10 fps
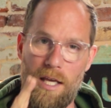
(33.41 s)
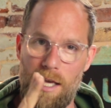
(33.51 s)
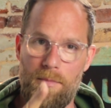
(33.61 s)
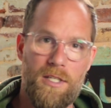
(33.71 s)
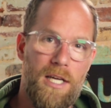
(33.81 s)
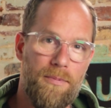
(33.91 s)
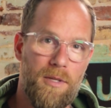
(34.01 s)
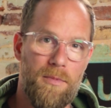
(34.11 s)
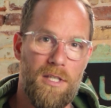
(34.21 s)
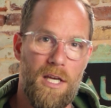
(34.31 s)
image
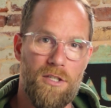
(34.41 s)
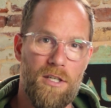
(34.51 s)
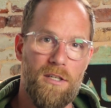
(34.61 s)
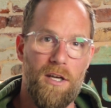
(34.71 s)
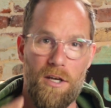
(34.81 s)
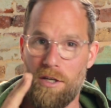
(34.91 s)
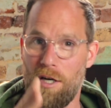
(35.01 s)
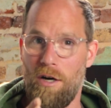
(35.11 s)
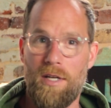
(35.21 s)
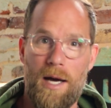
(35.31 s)
optimization,
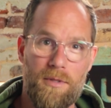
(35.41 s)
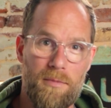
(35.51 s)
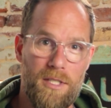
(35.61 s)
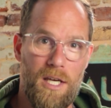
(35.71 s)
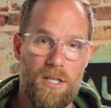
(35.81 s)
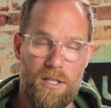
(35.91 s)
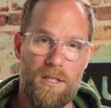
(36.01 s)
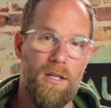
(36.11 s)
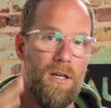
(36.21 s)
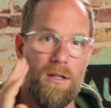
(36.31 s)
code
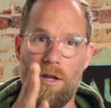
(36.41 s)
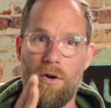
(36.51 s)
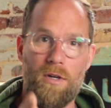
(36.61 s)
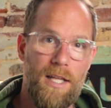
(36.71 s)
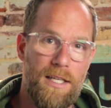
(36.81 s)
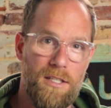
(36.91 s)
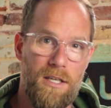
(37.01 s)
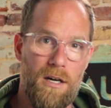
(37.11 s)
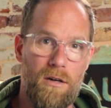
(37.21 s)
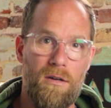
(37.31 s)
optimization, local
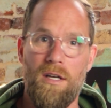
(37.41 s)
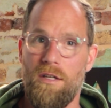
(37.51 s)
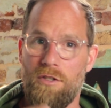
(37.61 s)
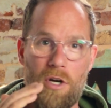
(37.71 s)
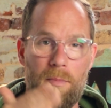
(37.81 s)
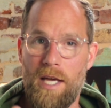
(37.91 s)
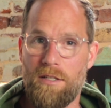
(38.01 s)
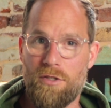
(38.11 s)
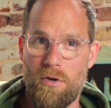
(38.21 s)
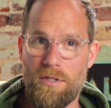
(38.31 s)
SEO, domain
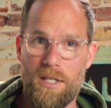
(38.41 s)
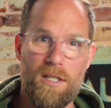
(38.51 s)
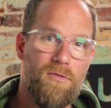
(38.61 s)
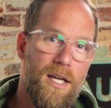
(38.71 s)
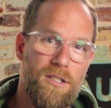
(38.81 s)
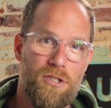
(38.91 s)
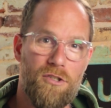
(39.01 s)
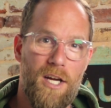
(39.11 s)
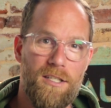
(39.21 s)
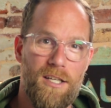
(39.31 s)
sourcing and
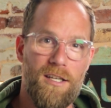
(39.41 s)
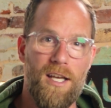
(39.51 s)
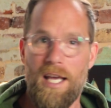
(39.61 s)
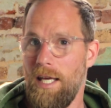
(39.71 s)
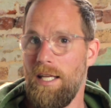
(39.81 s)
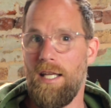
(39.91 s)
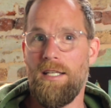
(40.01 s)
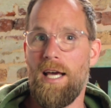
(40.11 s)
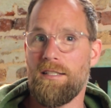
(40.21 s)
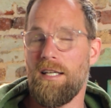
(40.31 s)
registration, and
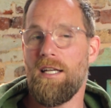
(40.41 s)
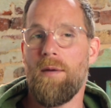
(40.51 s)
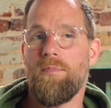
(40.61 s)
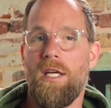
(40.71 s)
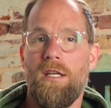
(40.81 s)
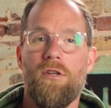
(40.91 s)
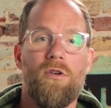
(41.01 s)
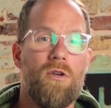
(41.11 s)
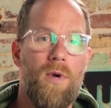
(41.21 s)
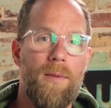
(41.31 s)
indexing and updating your
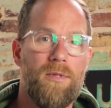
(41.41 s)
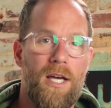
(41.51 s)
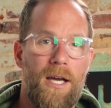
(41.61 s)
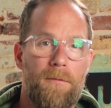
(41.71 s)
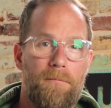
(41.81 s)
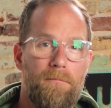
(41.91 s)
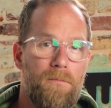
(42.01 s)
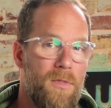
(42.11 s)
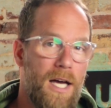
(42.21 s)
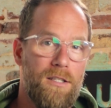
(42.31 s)
own website.
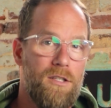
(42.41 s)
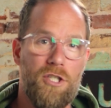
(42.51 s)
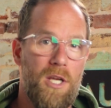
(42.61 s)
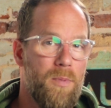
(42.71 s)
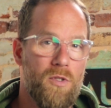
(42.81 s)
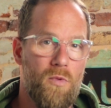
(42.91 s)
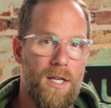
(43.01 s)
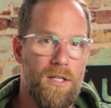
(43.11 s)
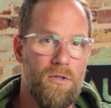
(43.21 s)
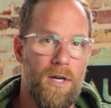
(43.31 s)
That's the cheapest way
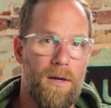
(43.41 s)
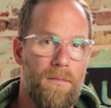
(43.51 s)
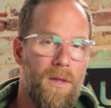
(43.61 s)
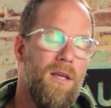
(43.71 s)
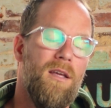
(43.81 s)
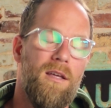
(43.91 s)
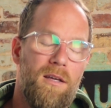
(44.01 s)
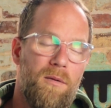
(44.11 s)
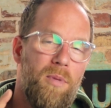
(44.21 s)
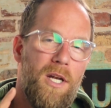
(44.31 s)
to do it.
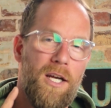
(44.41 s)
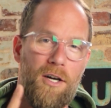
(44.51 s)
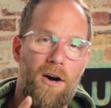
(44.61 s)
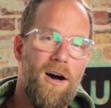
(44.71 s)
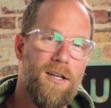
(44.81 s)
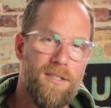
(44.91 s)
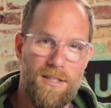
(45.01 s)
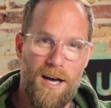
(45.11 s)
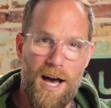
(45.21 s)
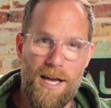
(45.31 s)
But it costs
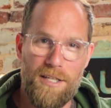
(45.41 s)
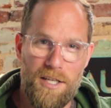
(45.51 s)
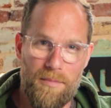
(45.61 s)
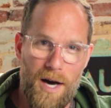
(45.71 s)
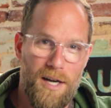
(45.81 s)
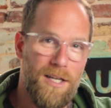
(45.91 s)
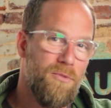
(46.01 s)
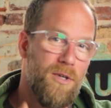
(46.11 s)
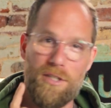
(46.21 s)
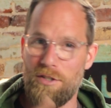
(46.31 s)
the highest commodity,
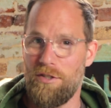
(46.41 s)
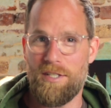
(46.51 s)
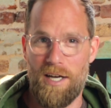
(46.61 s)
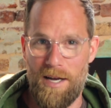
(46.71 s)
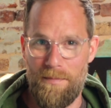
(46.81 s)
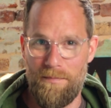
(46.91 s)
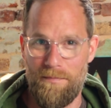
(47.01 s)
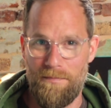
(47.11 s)
which is your time.